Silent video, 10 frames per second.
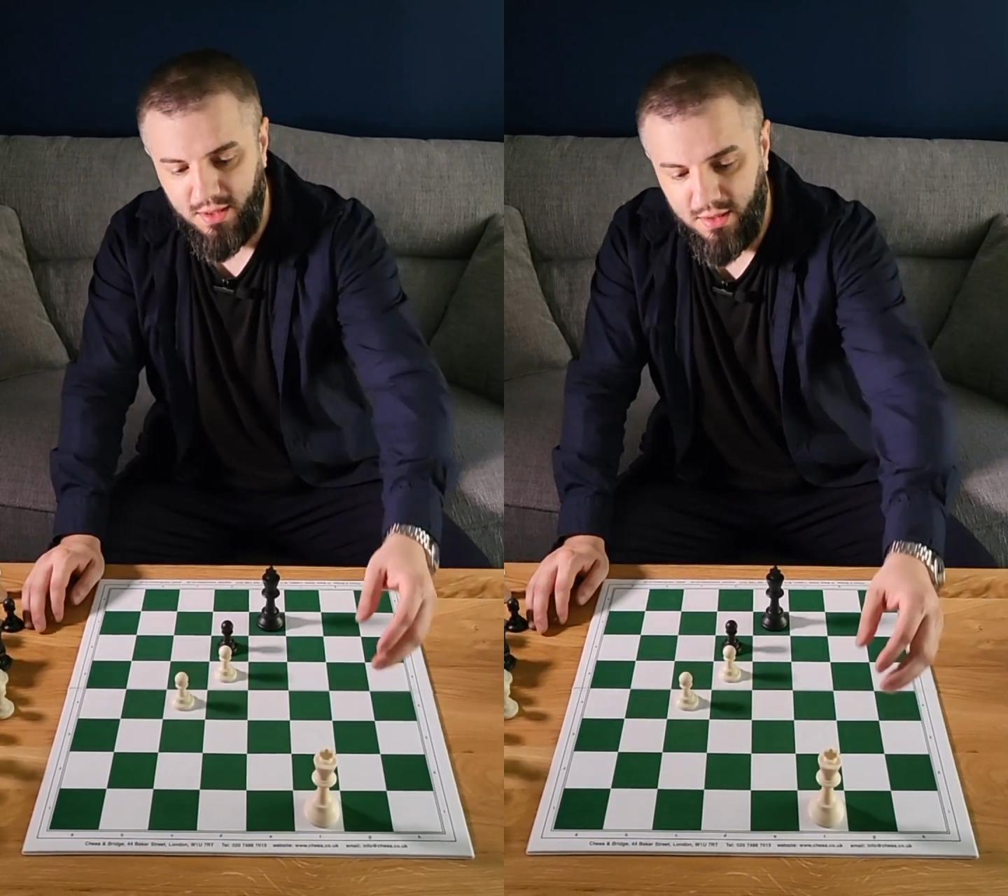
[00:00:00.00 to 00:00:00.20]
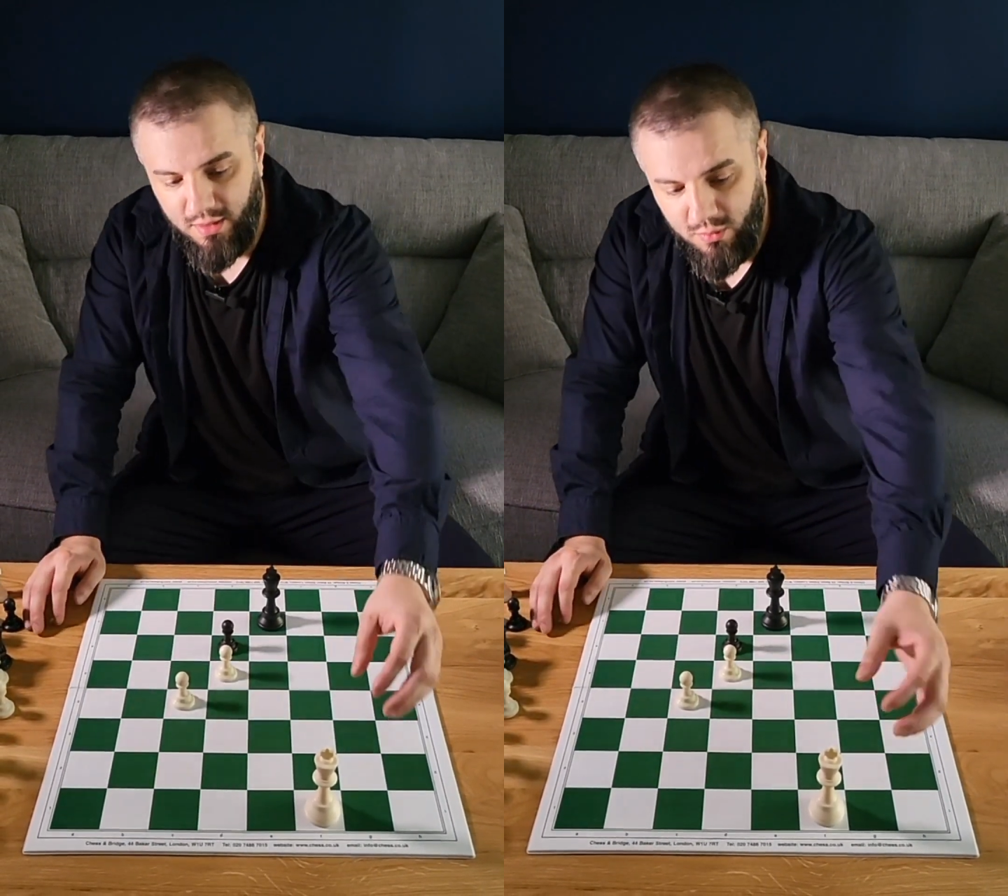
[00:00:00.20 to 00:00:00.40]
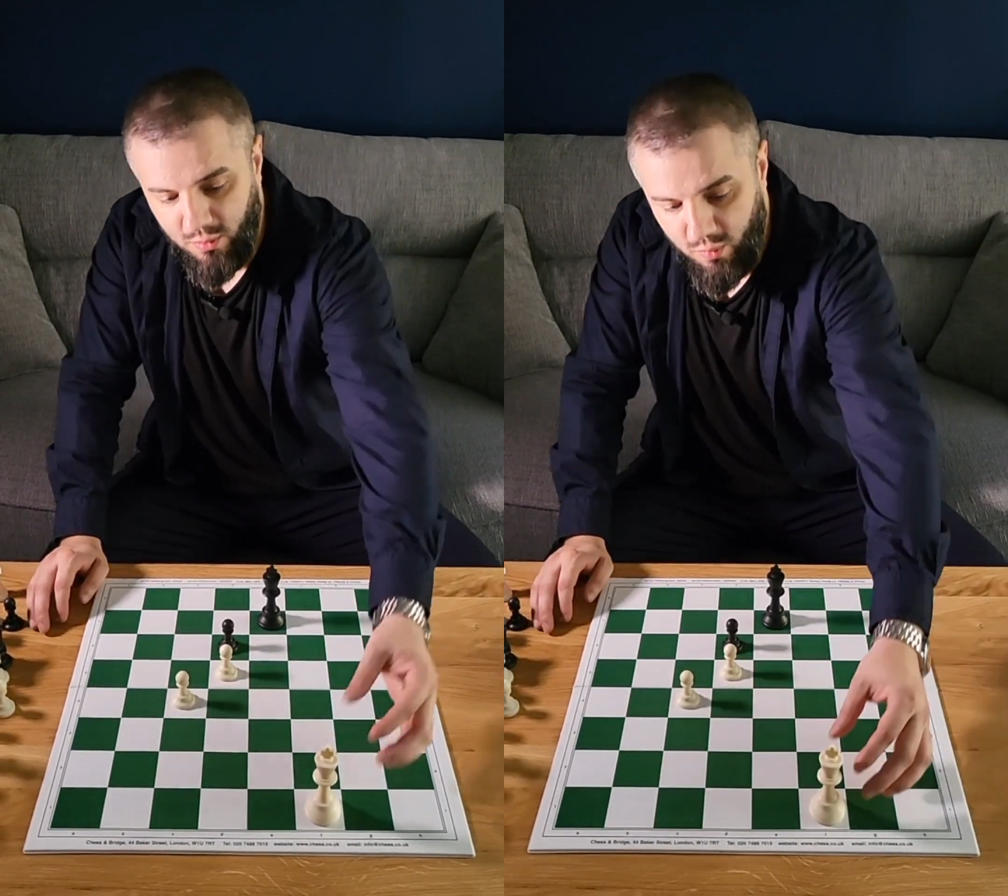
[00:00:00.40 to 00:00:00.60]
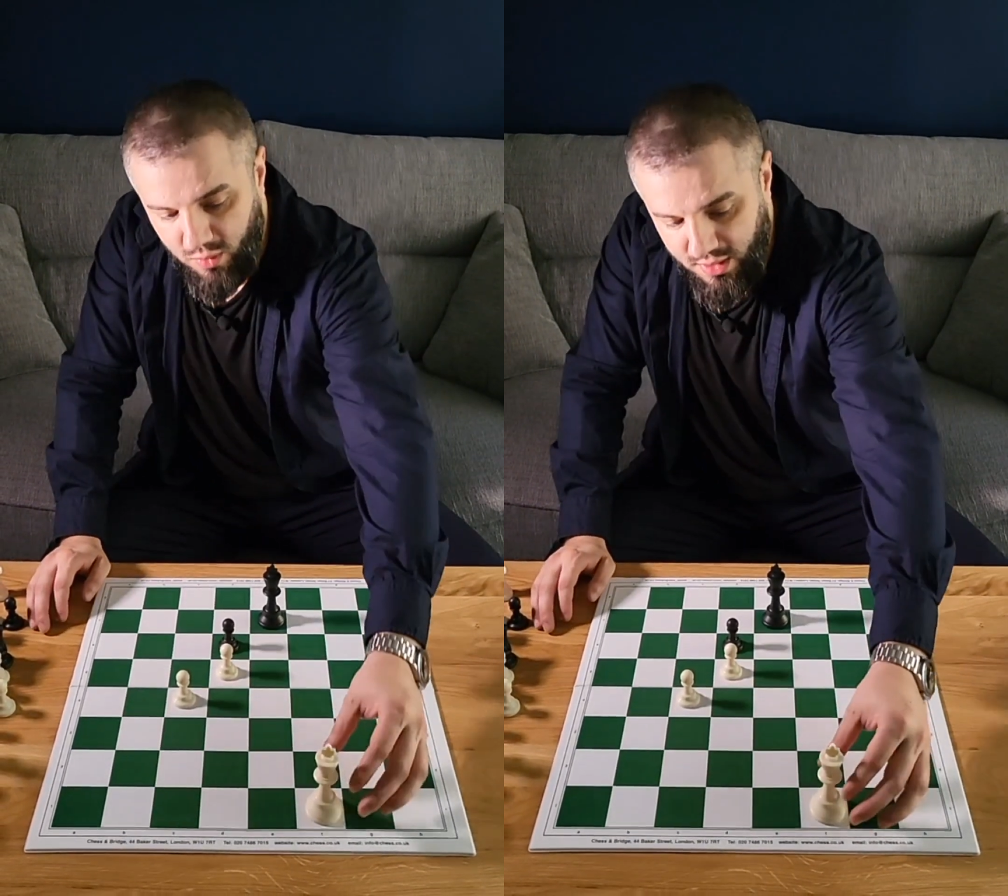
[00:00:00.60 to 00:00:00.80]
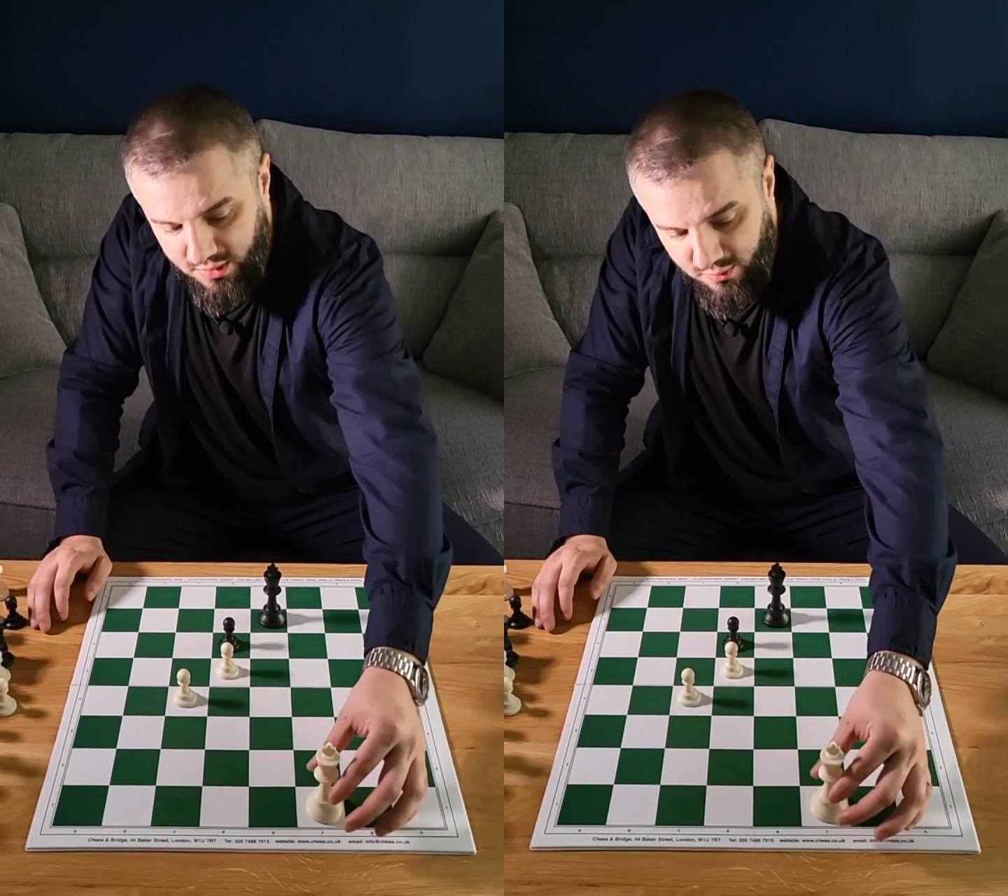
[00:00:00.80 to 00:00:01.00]
Now,
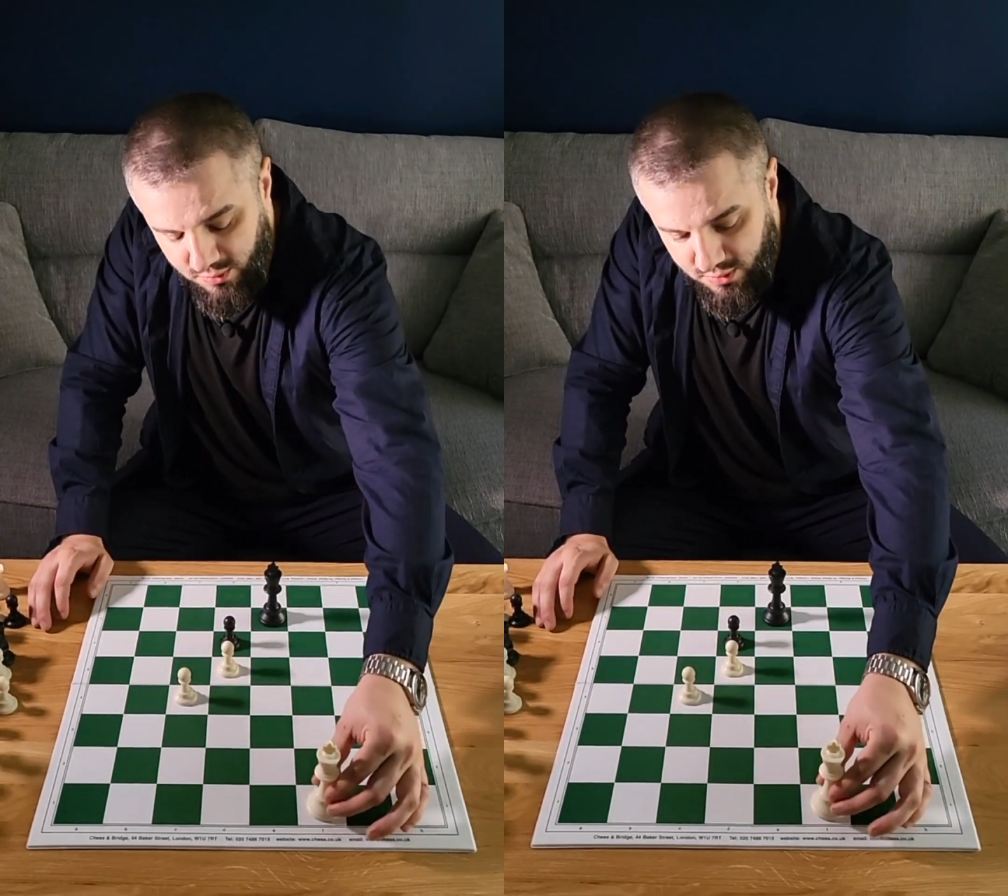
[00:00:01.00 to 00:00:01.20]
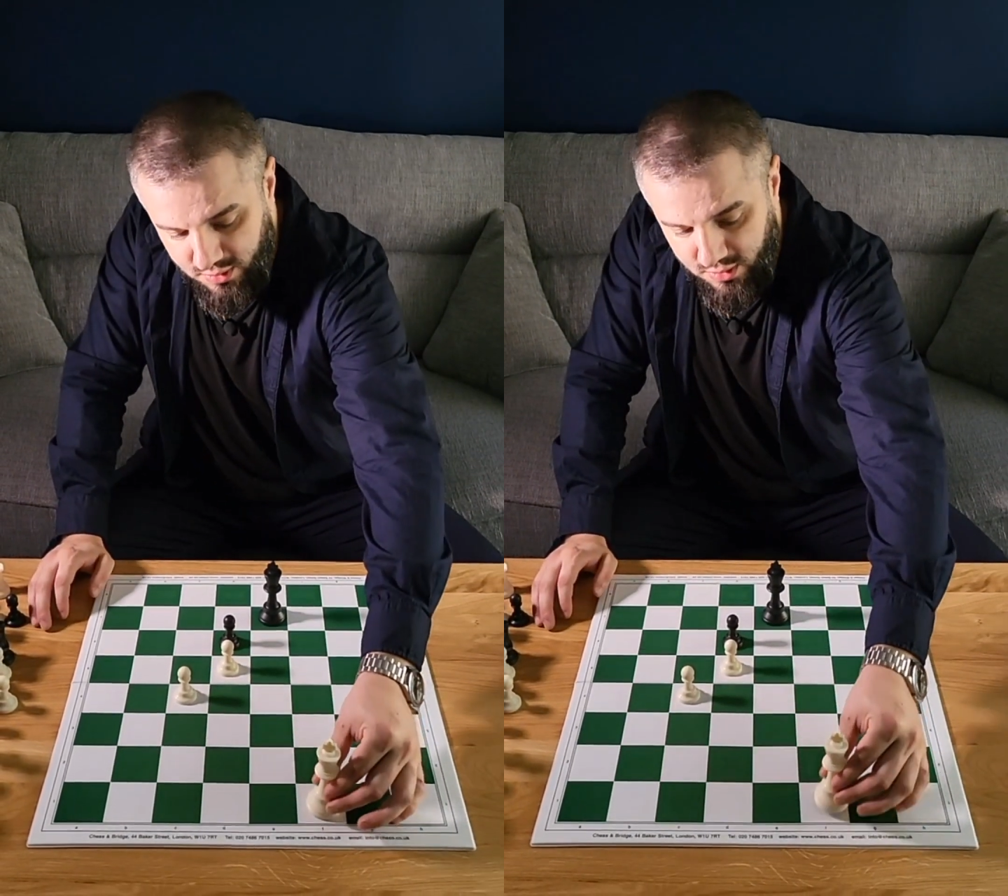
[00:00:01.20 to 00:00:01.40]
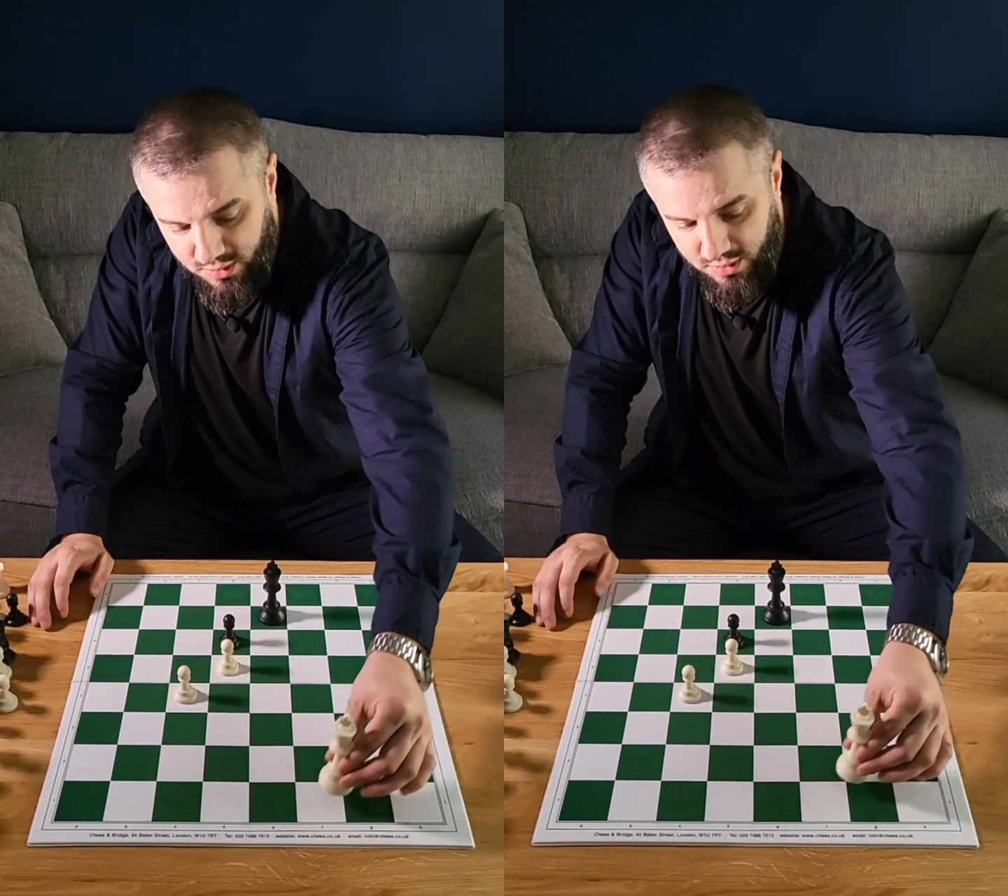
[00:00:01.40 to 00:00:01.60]
white will